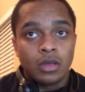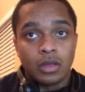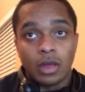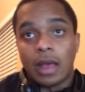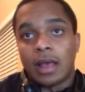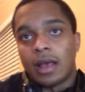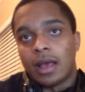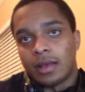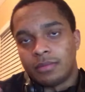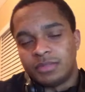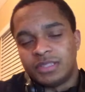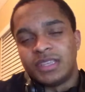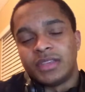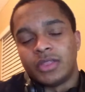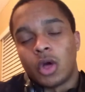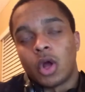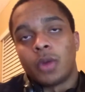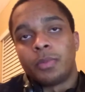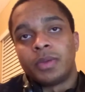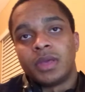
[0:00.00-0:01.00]
I've
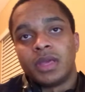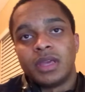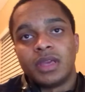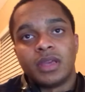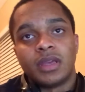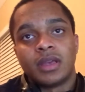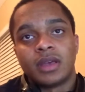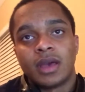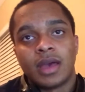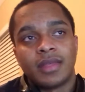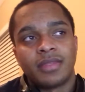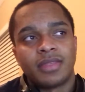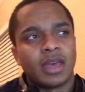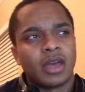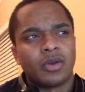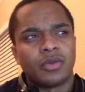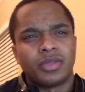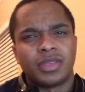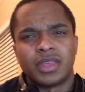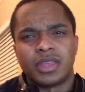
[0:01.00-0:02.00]
seen the RPE.
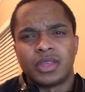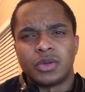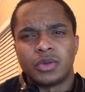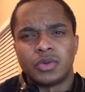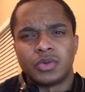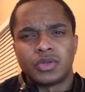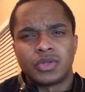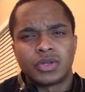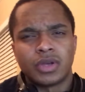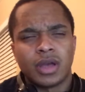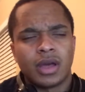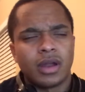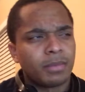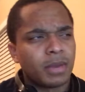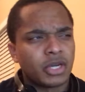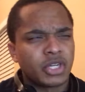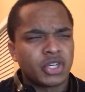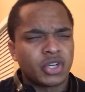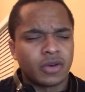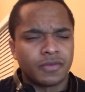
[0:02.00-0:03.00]
I don't think you. I'm
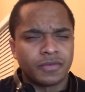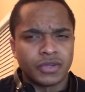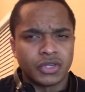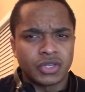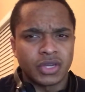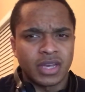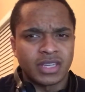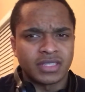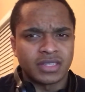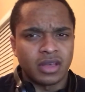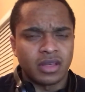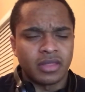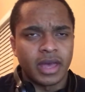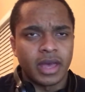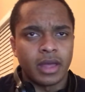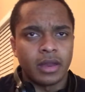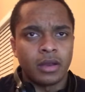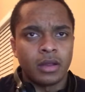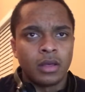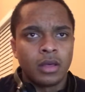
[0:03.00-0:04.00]
not sure if I saw
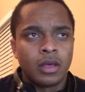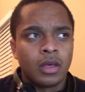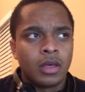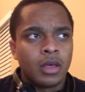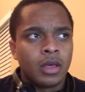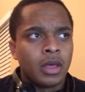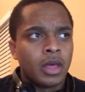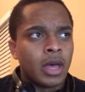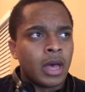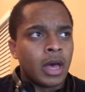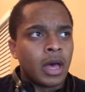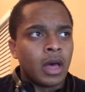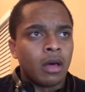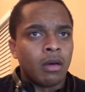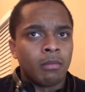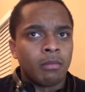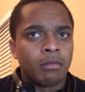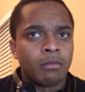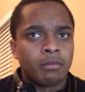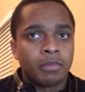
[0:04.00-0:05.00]
that,
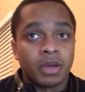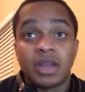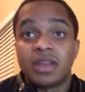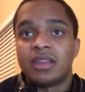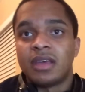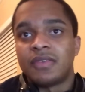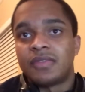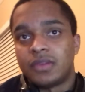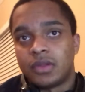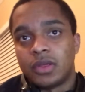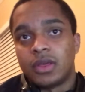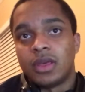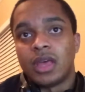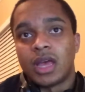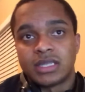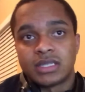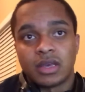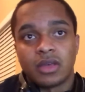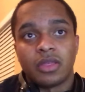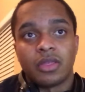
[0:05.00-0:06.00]
but definitely
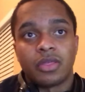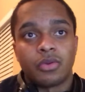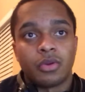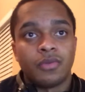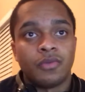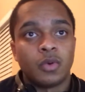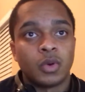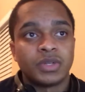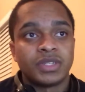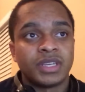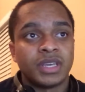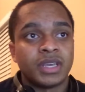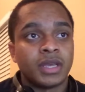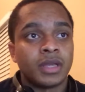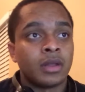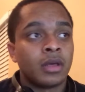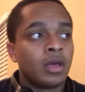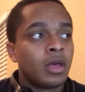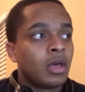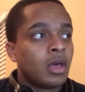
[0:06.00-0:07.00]
I saw the
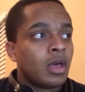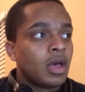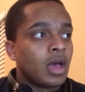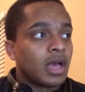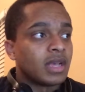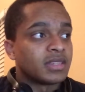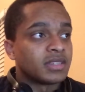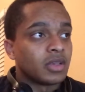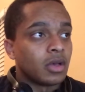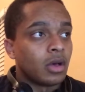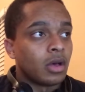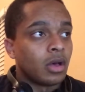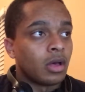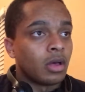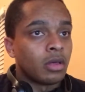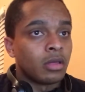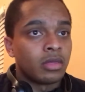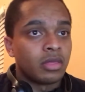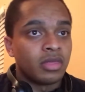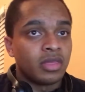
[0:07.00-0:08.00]
314. I
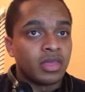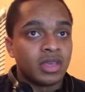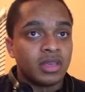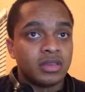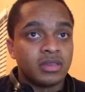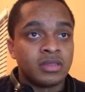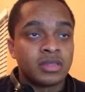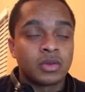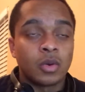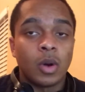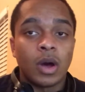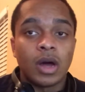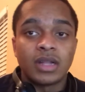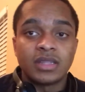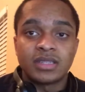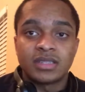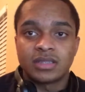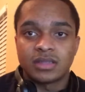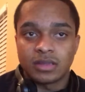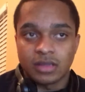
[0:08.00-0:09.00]
saw the
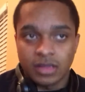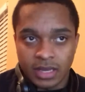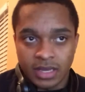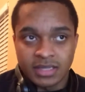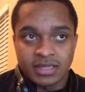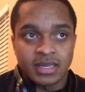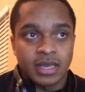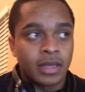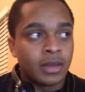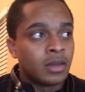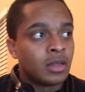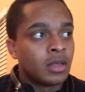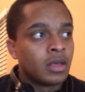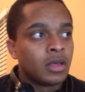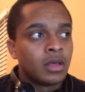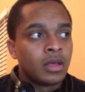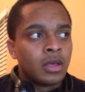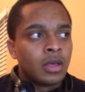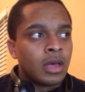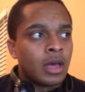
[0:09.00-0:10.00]
squats. Like I said,
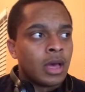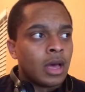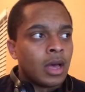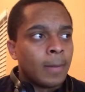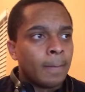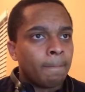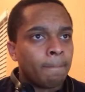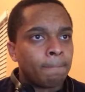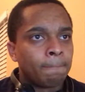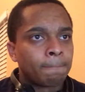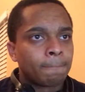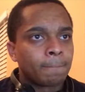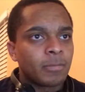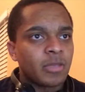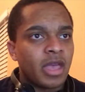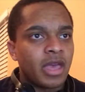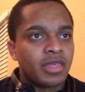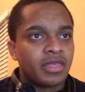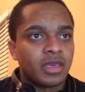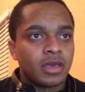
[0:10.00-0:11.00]

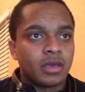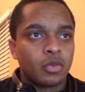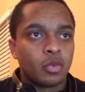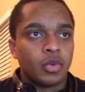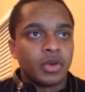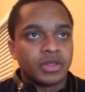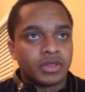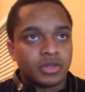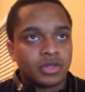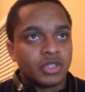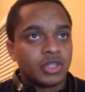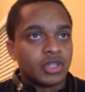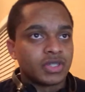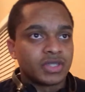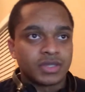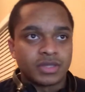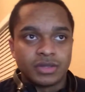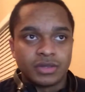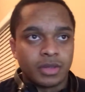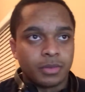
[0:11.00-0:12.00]
I think with
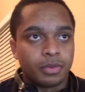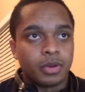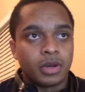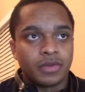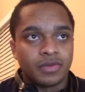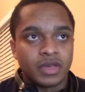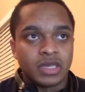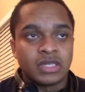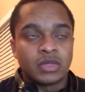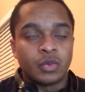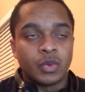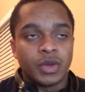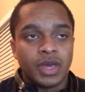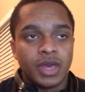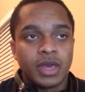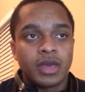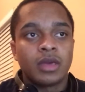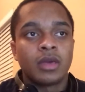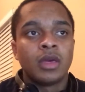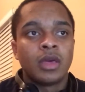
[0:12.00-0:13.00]
just the previous
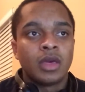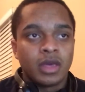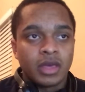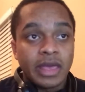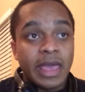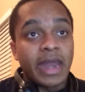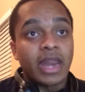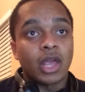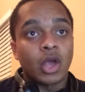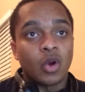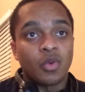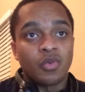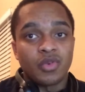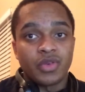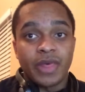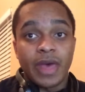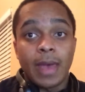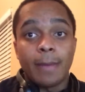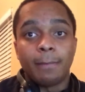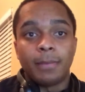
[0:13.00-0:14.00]
week getting
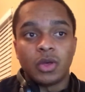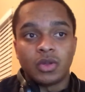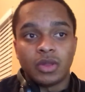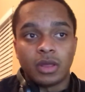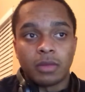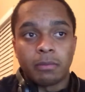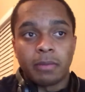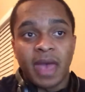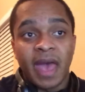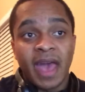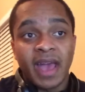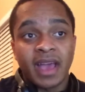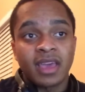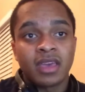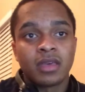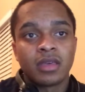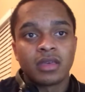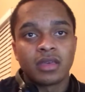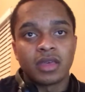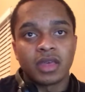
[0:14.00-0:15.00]
over that, building
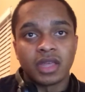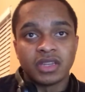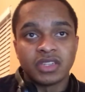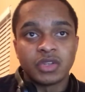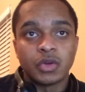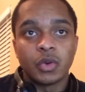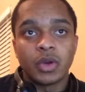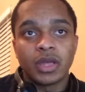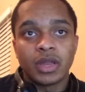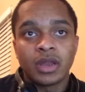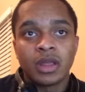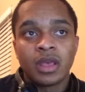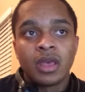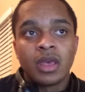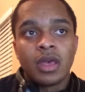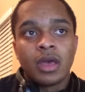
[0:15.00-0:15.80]
back into it,